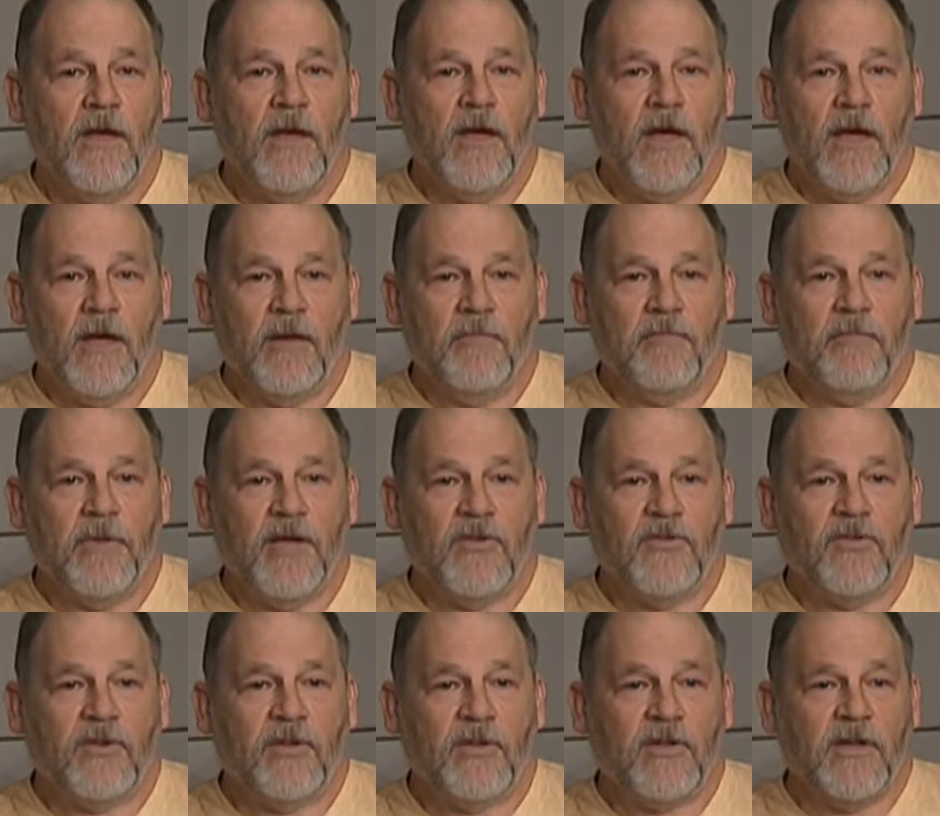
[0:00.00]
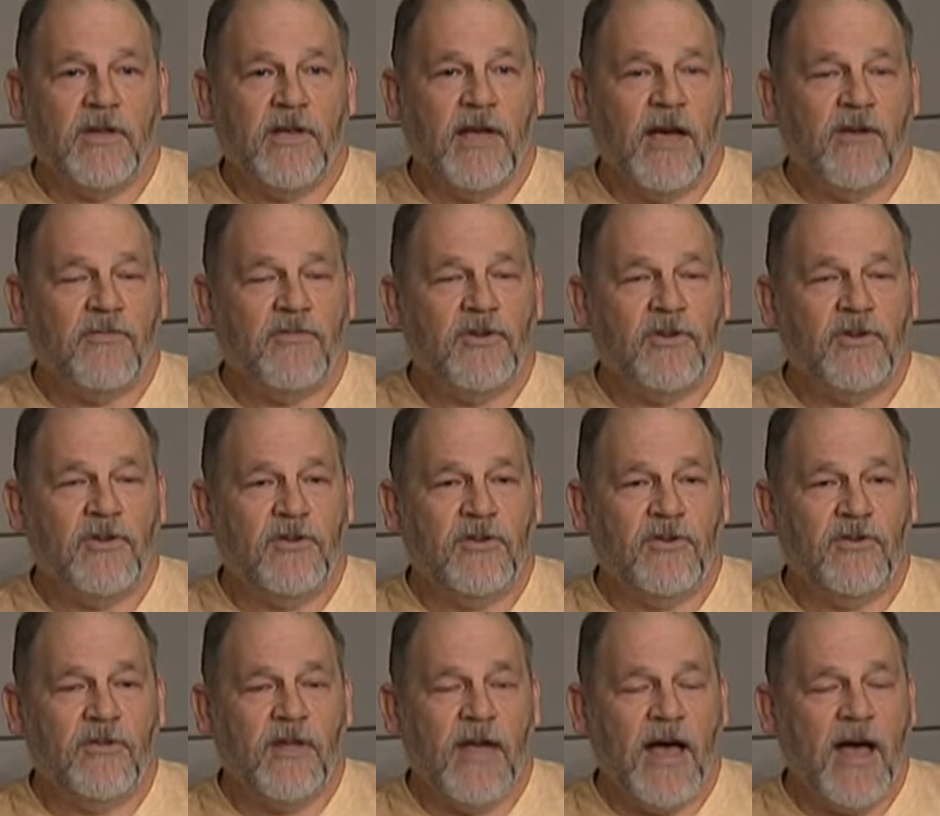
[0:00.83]
And basically after you
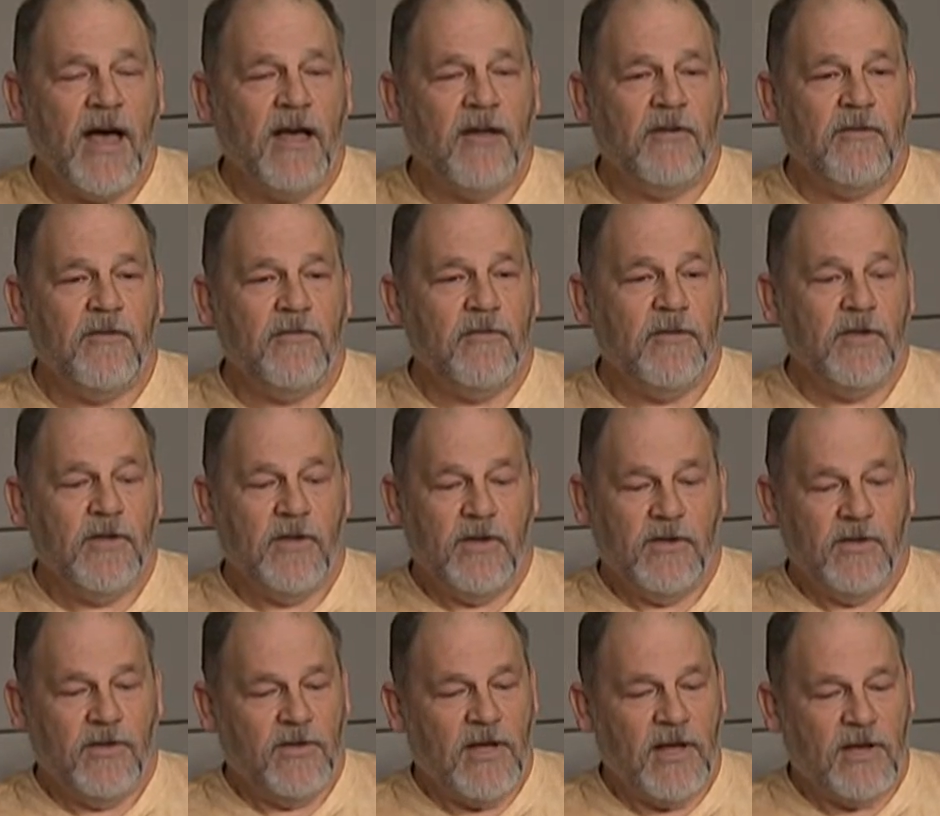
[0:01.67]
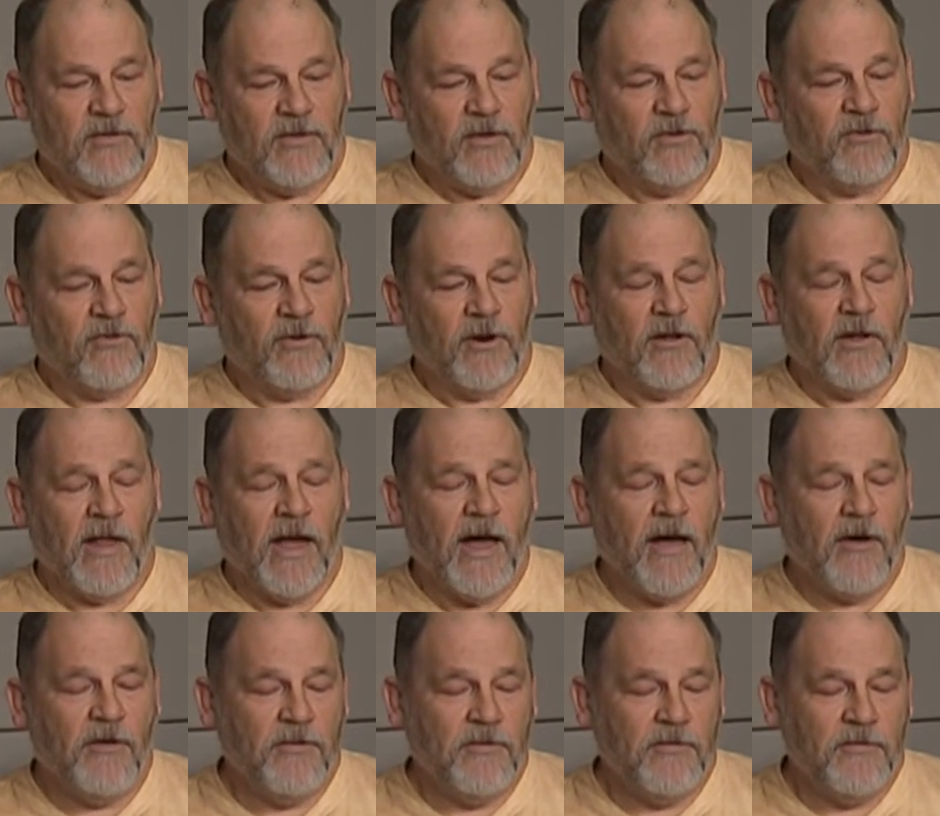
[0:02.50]
do that, take the drill
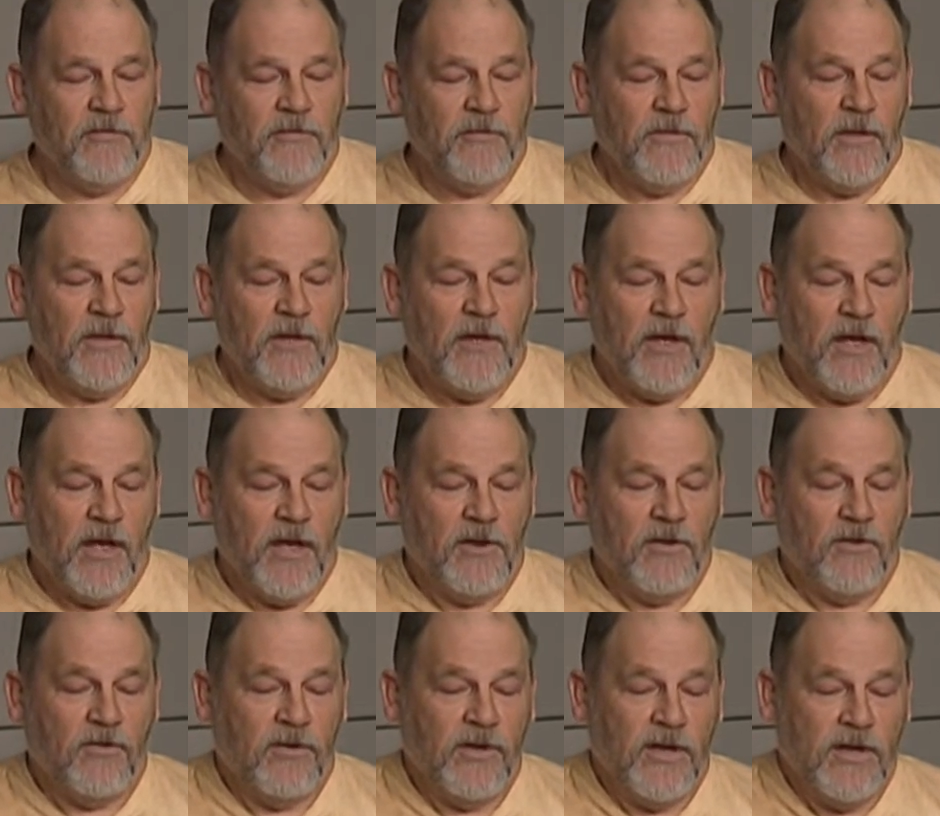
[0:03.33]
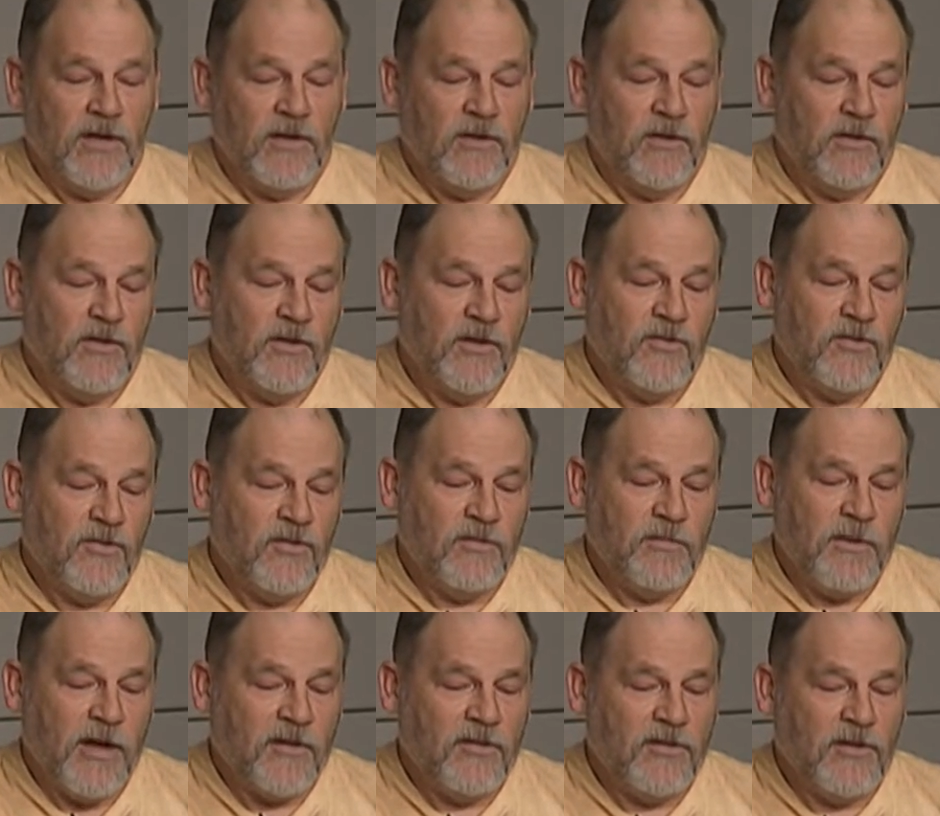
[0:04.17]
out and you'll need, this
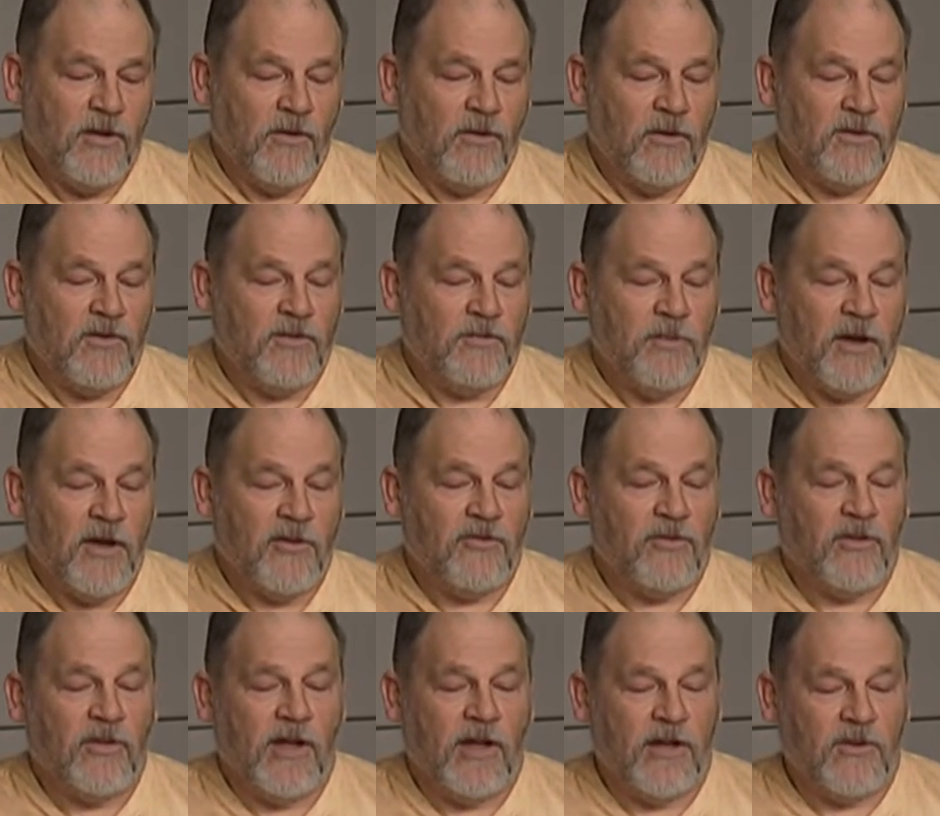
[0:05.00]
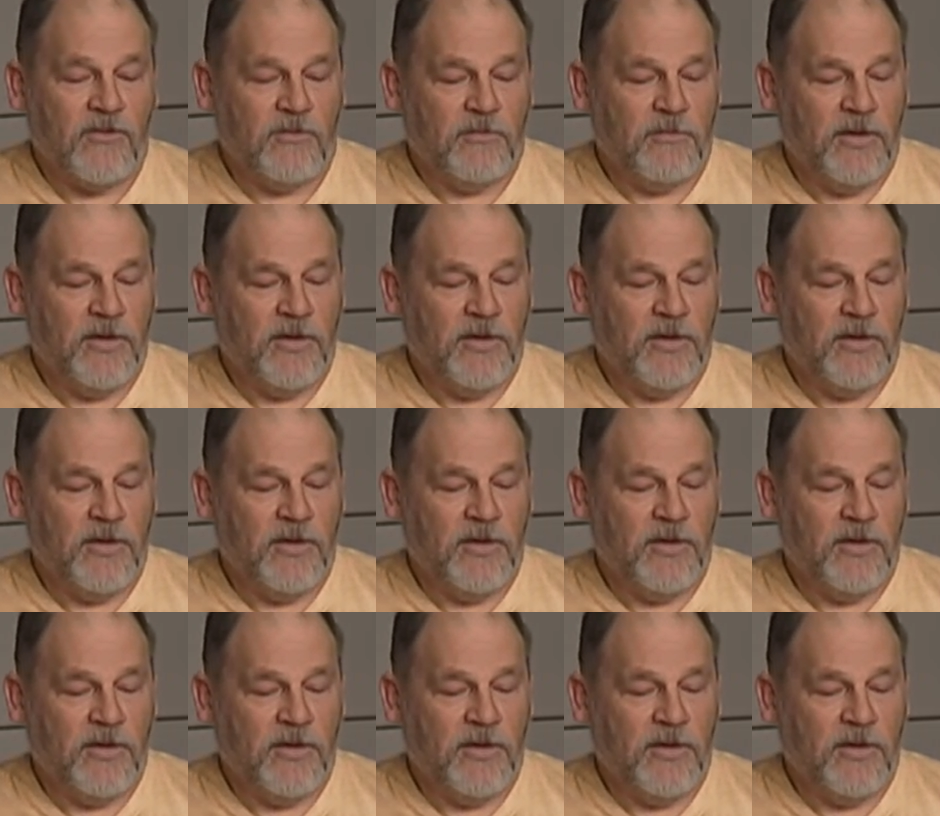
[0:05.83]
is about the only specialized